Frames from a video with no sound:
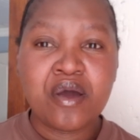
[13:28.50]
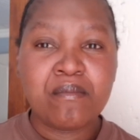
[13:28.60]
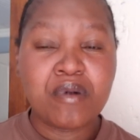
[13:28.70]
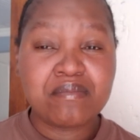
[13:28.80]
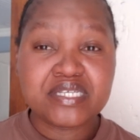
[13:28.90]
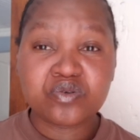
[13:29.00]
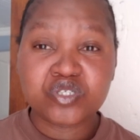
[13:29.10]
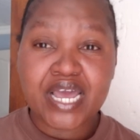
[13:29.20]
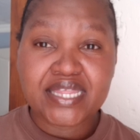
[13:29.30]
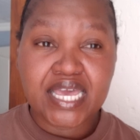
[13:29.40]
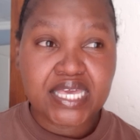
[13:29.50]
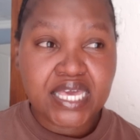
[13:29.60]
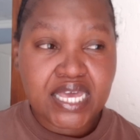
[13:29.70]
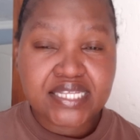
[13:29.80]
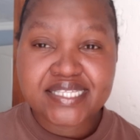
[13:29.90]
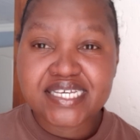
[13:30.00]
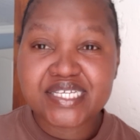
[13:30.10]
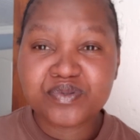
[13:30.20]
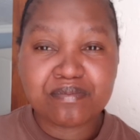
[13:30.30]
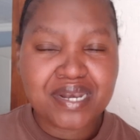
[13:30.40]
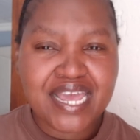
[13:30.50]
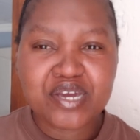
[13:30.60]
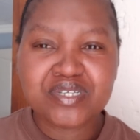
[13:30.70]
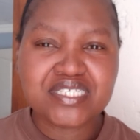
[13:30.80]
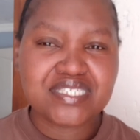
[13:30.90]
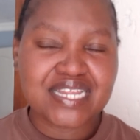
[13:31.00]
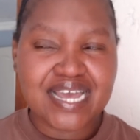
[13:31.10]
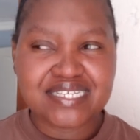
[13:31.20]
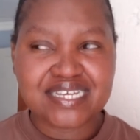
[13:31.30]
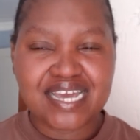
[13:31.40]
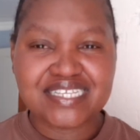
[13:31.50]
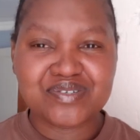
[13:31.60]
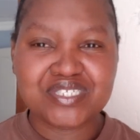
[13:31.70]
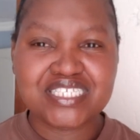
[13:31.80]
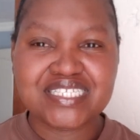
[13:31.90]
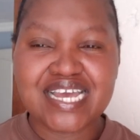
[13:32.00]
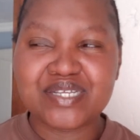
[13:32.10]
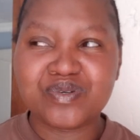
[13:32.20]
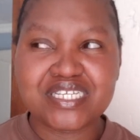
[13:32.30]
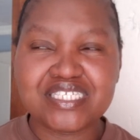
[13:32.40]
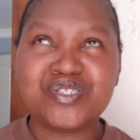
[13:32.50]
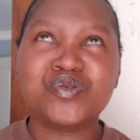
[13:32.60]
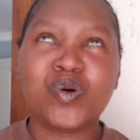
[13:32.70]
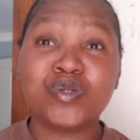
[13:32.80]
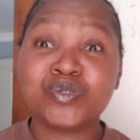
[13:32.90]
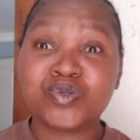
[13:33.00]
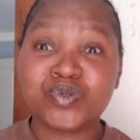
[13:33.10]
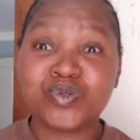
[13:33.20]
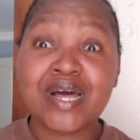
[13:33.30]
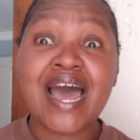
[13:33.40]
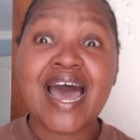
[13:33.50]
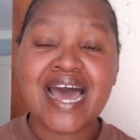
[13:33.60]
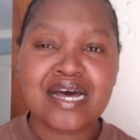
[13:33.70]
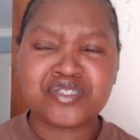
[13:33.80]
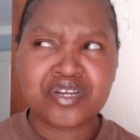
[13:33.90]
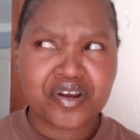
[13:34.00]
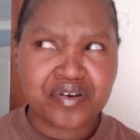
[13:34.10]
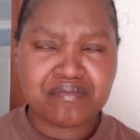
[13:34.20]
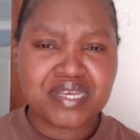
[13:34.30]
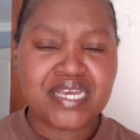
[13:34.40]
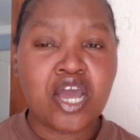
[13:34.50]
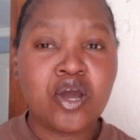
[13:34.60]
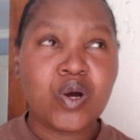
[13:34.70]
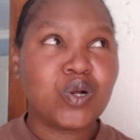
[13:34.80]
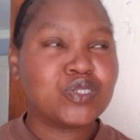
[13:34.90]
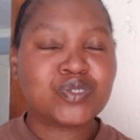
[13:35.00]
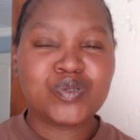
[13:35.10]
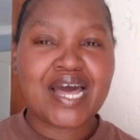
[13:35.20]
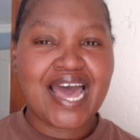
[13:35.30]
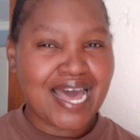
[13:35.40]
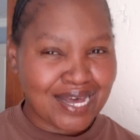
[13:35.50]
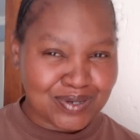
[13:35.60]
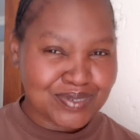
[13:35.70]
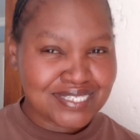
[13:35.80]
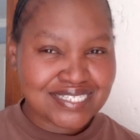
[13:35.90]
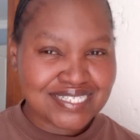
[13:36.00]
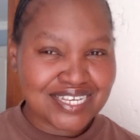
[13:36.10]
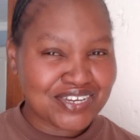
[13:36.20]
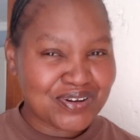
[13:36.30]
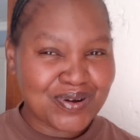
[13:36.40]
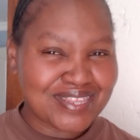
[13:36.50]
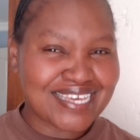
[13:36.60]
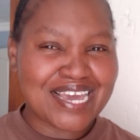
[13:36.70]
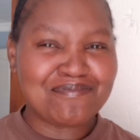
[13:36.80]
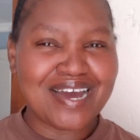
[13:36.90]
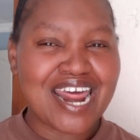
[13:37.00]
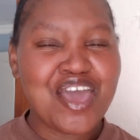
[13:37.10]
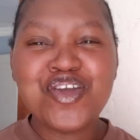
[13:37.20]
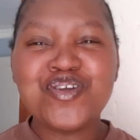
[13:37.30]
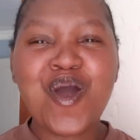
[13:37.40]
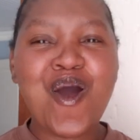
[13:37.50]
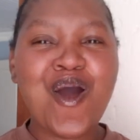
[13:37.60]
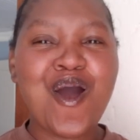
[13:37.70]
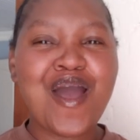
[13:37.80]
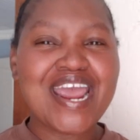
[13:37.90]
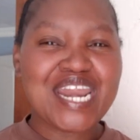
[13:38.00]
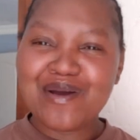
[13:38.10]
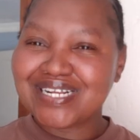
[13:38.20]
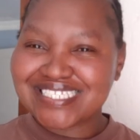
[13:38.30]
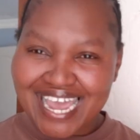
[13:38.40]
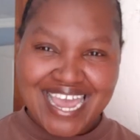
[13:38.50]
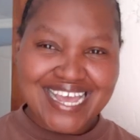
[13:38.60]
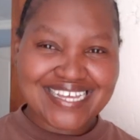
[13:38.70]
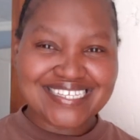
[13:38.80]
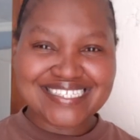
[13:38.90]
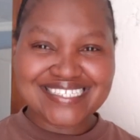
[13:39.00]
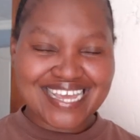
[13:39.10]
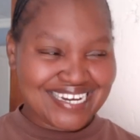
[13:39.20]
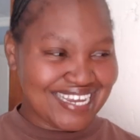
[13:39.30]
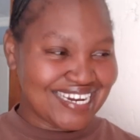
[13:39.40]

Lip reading: mommies also had their kids. The kids were playing. It was just nice, guys. It was just nice. We listened to old school house, not R&B. Old school house, you know, thinking about, yo, in our days, in.